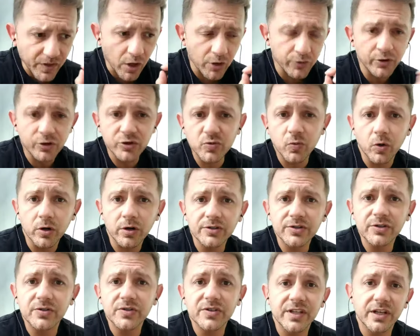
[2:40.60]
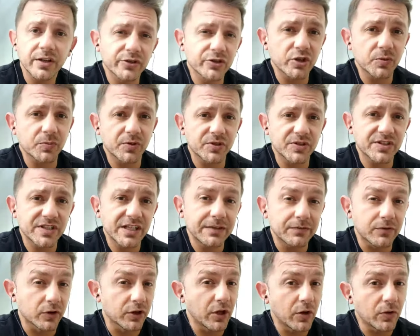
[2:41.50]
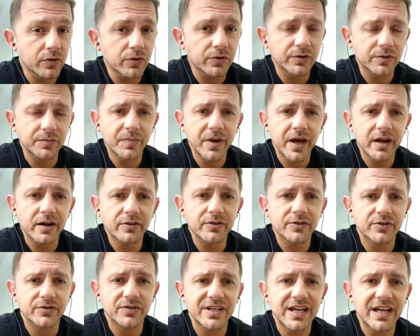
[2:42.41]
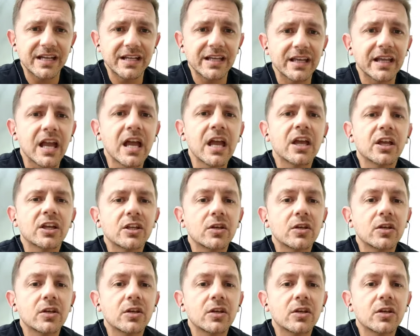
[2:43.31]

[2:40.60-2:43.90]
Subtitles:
on those one or two sales your perceived local competitors are taking,